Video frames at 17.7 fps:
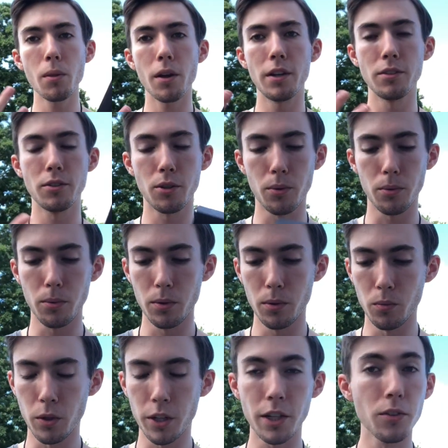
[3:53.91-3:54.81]
And so
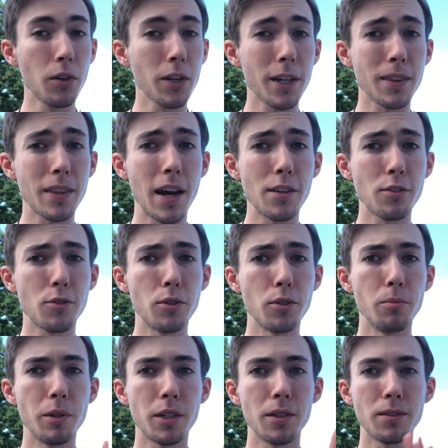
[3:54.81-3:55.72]
we're gonna look at that
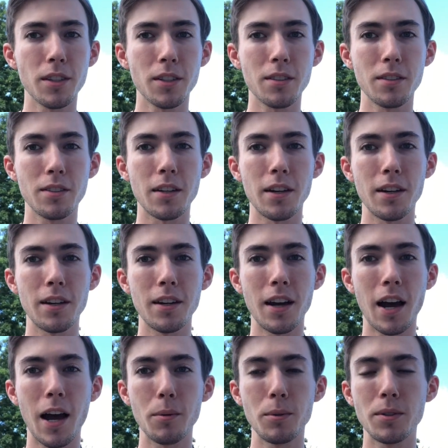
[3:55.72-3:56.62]
too, because this is, I
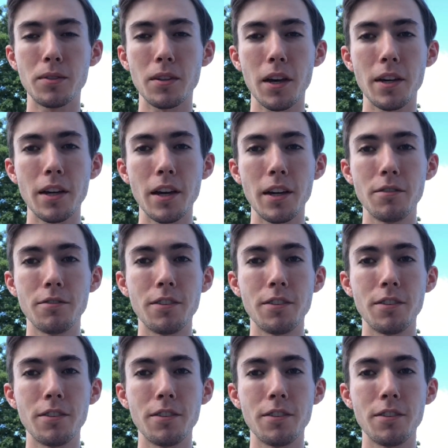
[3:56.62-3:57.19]
would say,